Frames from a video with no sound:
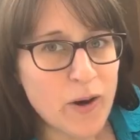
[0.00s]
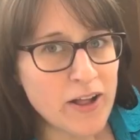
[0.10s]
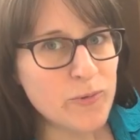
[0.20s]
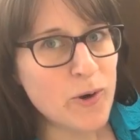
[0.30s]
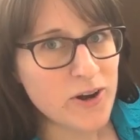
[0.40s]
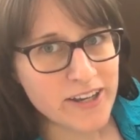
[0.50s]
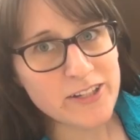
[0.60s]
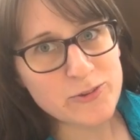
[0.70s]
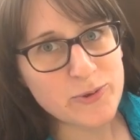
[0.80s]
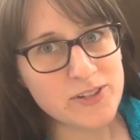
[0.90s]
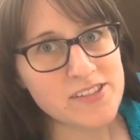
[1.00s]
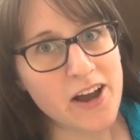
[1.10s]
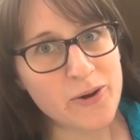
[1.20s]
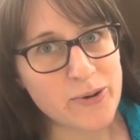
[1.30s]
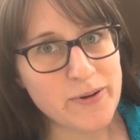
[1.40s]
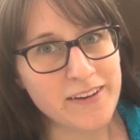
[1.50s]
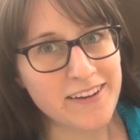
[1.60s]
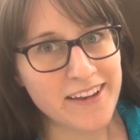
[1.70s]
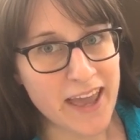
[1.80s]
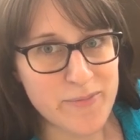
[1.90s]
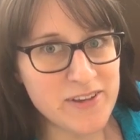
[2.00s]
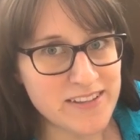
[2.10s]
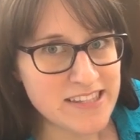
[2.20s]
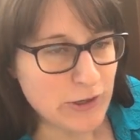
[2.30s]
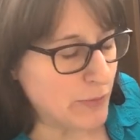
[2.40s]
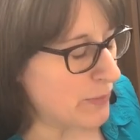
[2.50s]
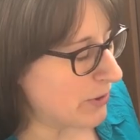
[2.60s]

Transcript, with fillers: While walking towards our cabins on